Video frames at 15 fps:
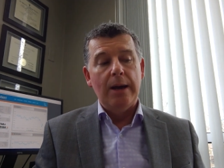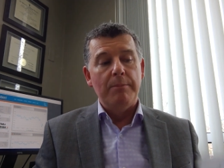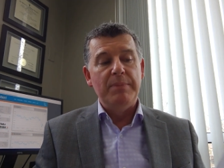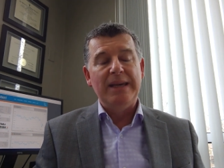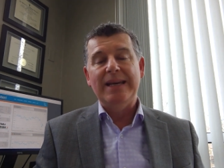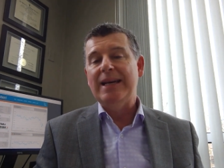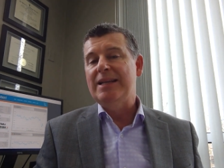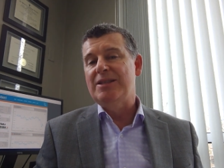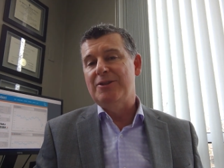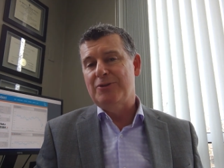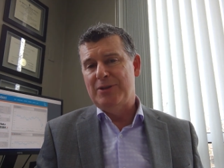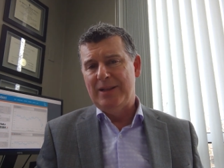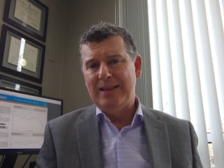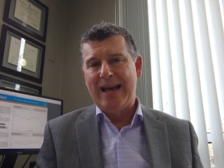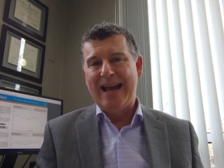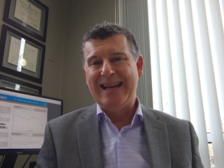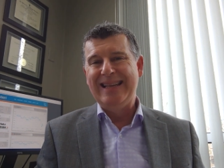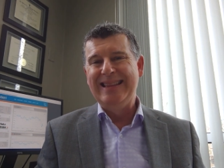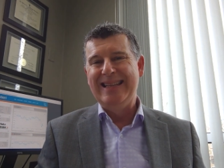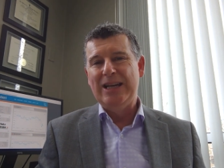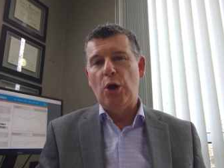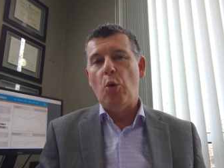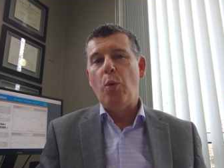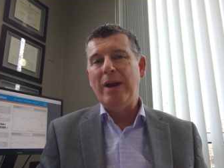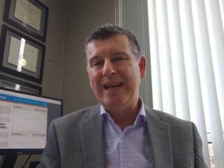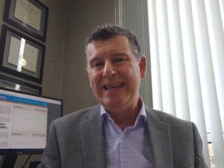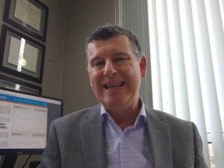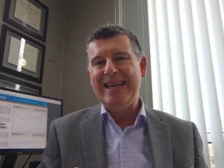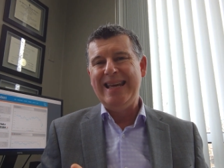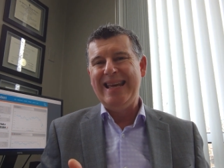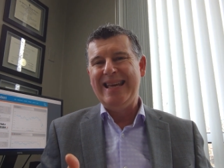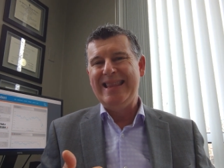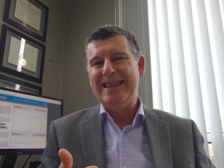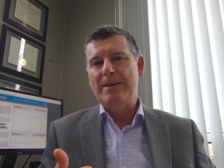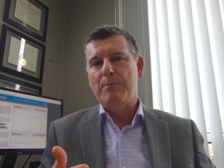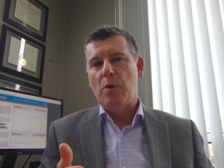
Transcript: Because there's a lack of liquidity in the